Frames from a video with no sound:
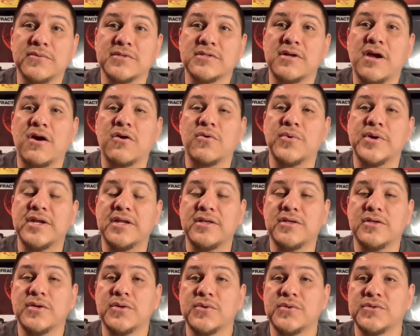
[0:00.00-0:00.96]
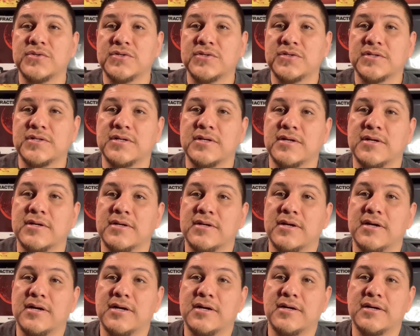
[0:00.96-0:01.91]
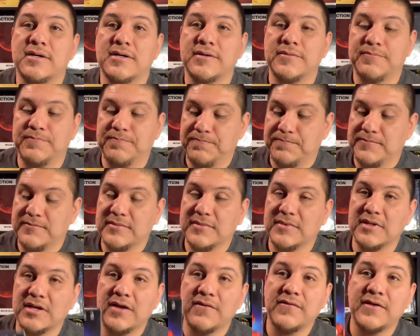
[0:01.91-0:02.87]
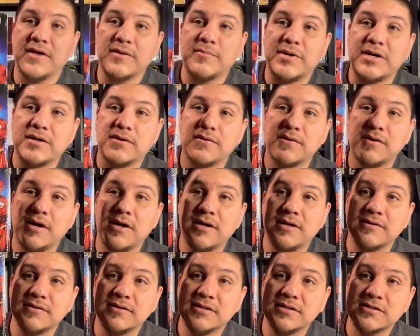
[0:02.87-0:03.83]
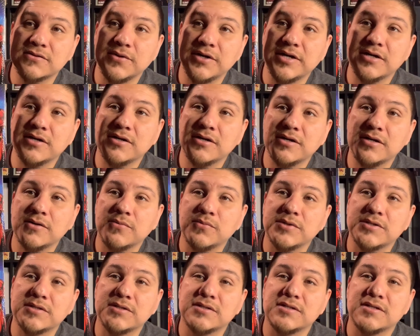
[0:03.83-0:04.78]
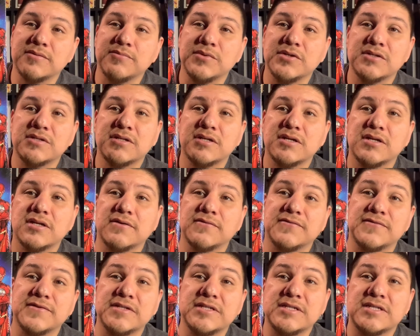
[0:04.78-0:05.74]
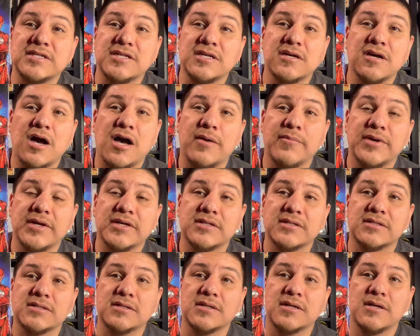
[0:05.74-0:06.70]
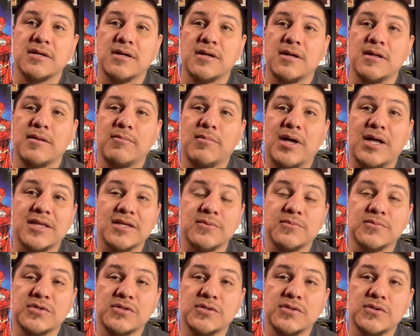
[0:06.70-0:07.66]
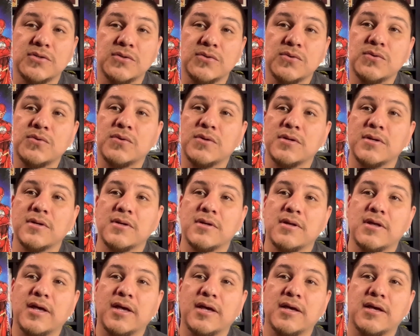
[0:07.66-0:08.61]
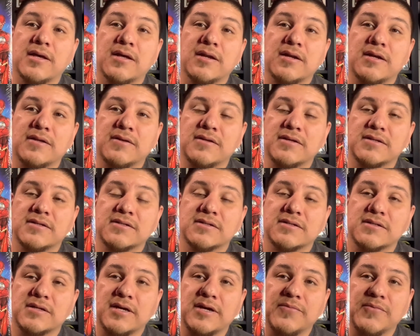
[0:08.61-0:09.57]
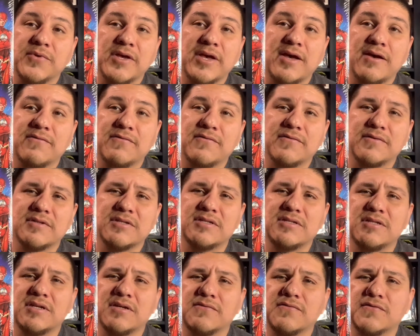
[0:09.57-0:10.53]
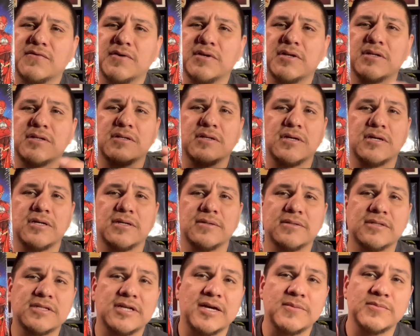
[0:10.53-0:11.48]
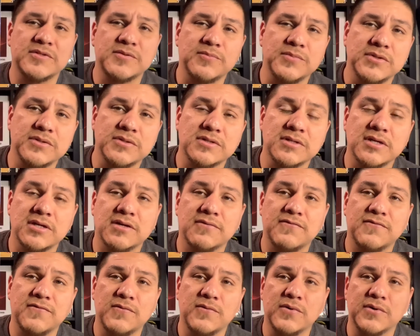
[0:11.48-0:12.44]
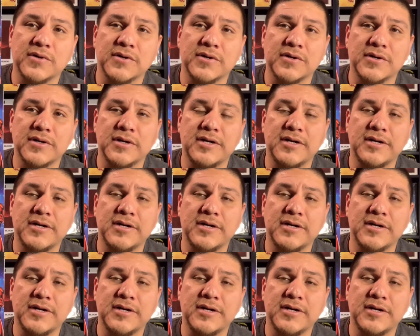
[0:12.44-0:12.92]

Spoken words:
was already used, I thought about this record, which is the music of DC Comics Volume 2, and on this we have different types of music for